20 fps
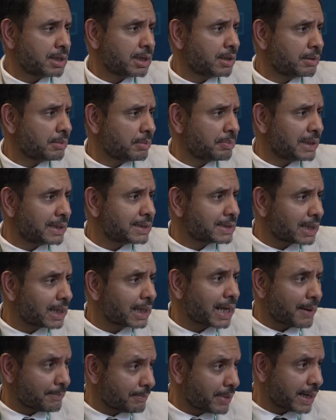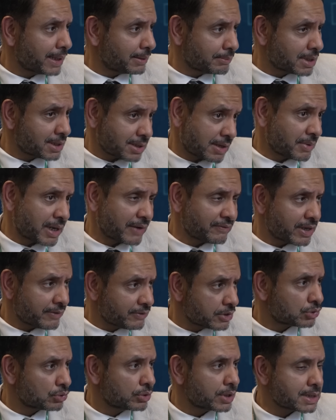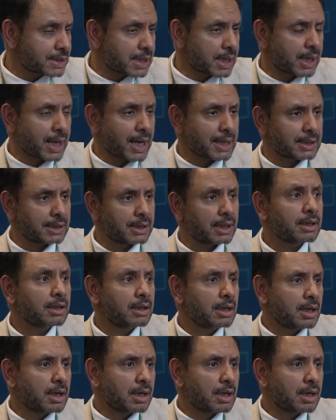a political campaign myself and I've never stood as a candidate.